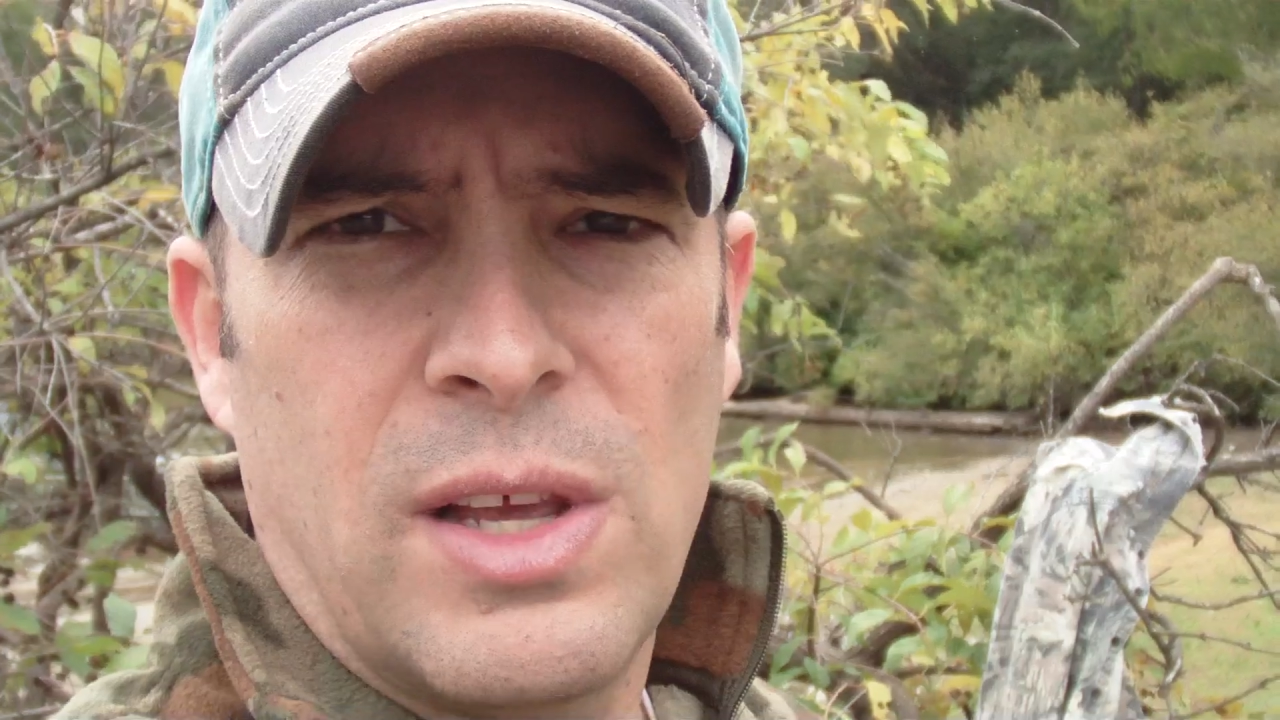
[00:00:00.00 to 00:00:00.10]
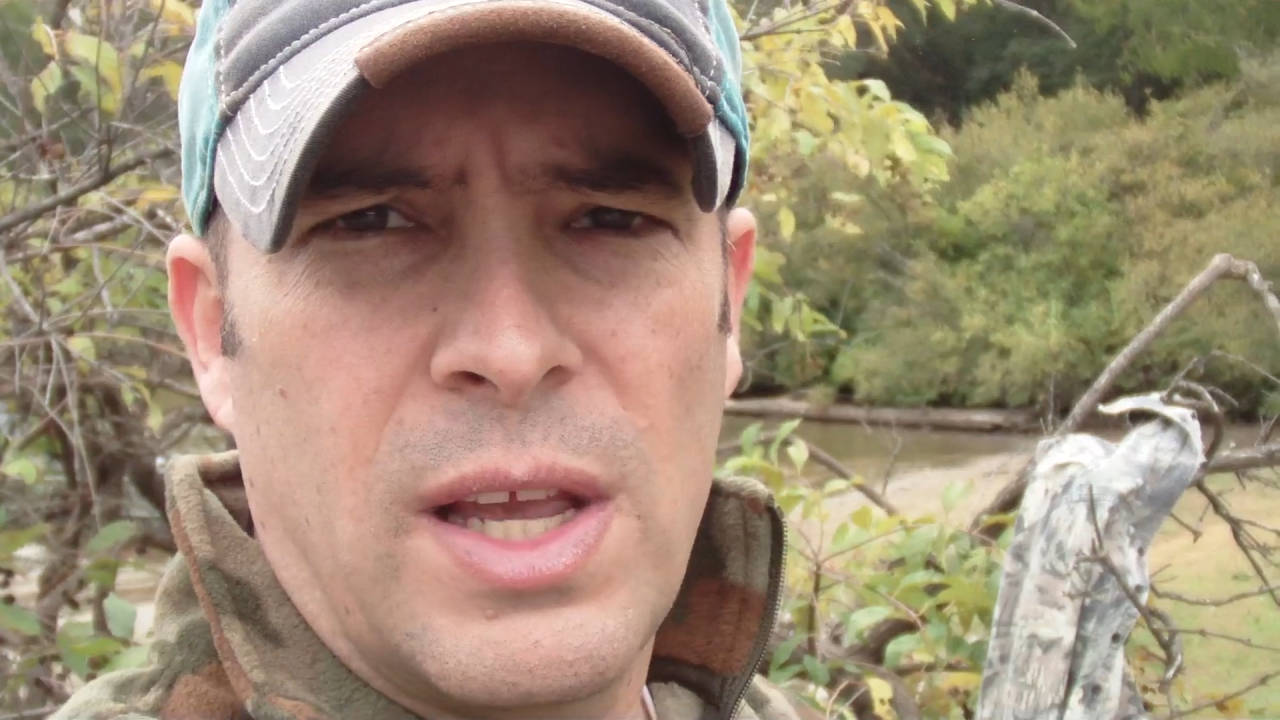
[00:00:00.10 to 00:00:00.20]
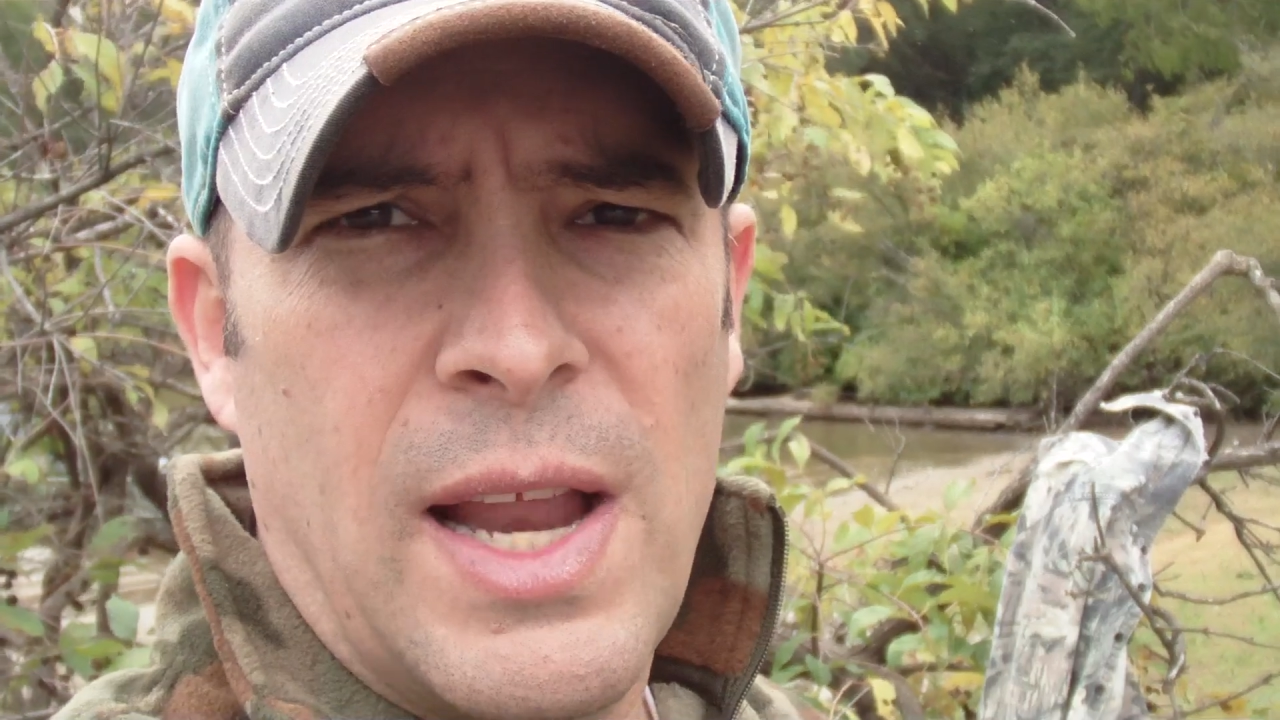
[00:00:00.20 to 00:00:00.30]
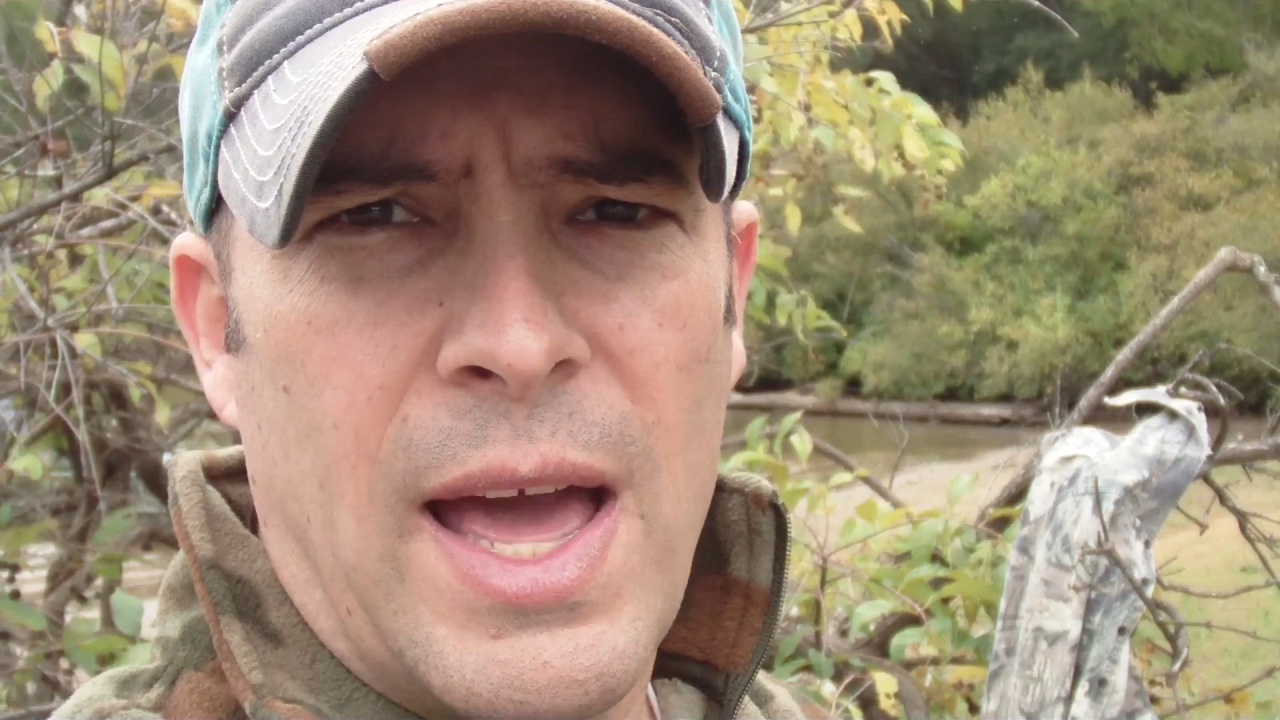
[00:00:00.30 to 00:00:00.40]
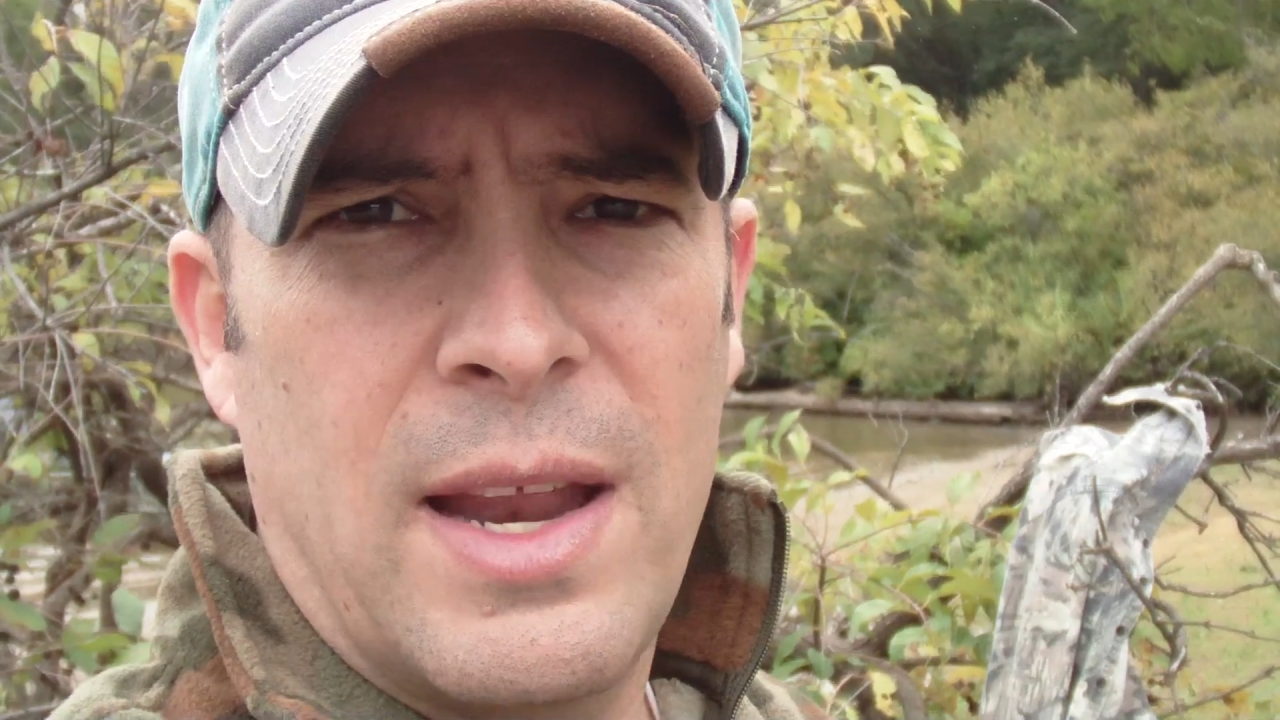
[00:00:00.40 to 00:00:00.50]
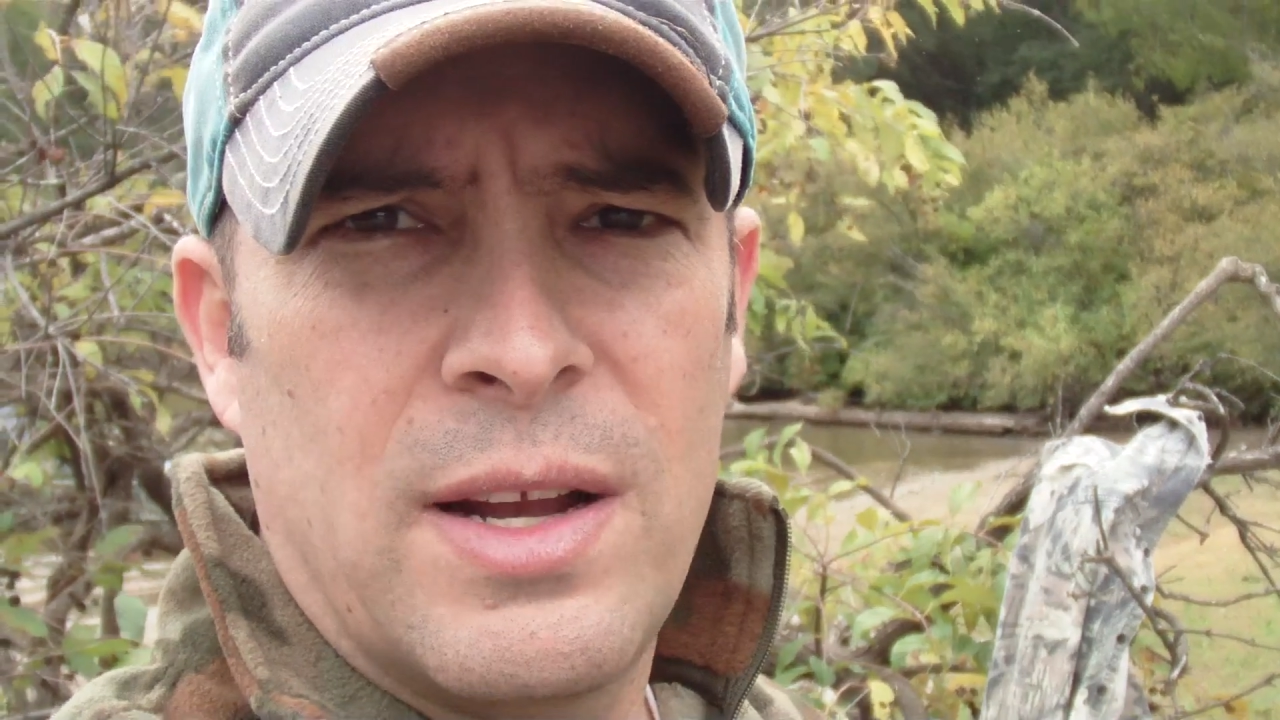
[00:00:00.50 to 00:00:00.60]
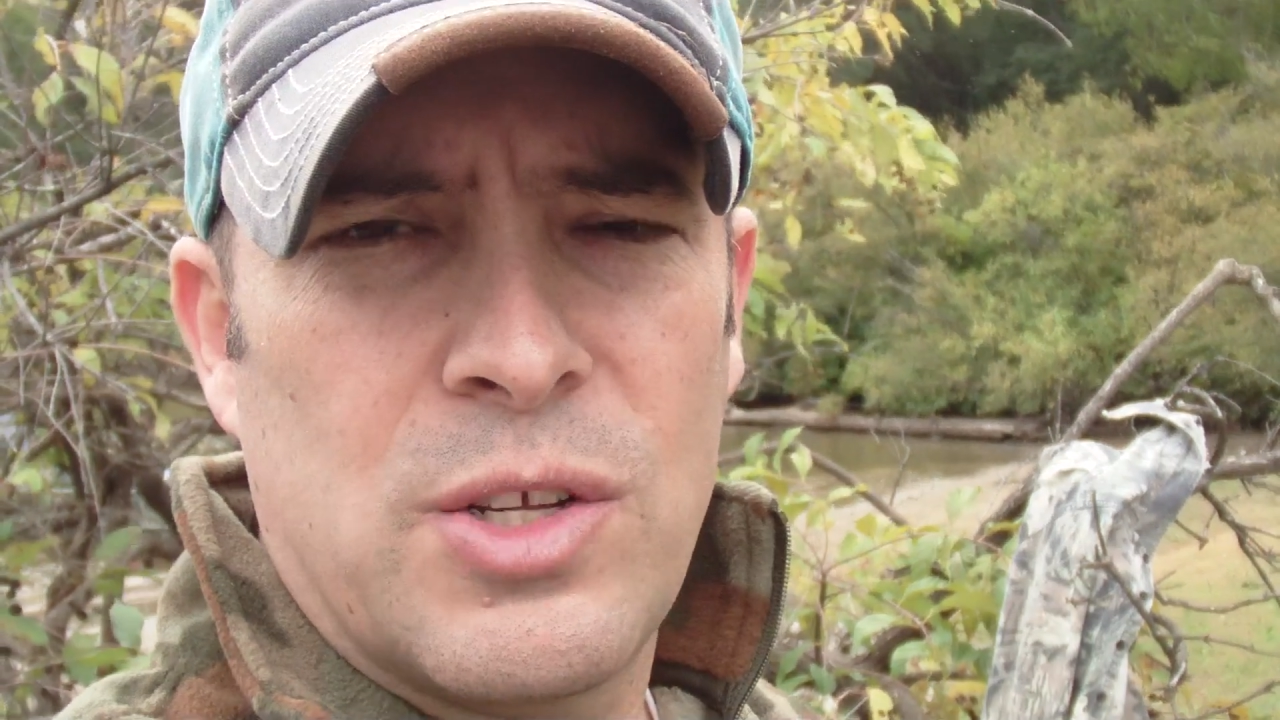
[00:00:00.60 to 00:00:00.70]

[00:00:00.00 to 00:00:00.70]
looking at it,